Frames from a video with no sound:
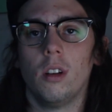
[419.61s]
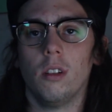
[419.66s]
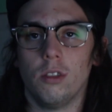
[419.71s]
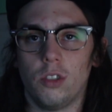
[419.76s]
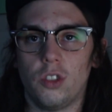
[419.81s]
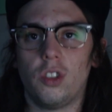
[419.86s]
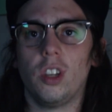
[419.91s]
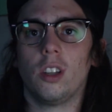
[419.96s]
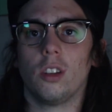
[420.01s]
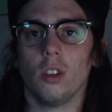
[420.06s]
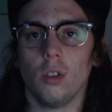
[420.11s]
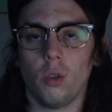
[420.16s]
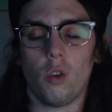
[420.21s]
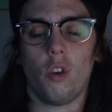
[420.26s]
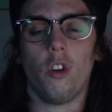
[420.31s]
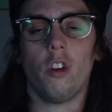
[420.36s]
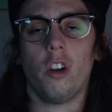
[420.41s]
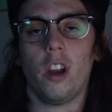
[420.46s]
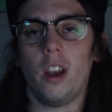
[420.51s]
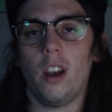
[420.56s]
seek the Lord
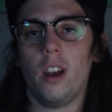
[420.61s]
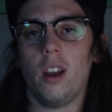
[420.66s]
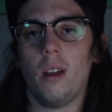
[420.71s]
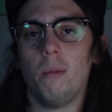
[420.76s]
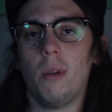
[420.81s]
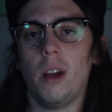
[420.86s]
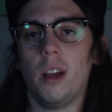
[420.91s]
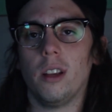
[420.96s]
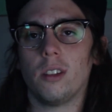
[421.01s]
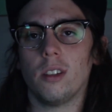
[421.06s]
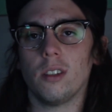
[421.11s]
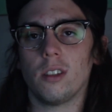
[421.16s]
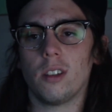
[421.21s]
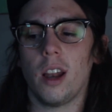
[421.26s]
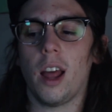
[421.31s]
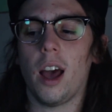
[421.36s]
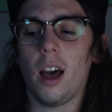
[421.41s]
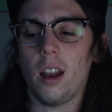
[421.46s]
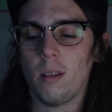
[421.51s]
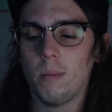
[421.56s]
on a day-to-day basis
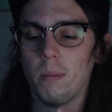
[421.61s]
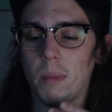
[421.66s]
and how to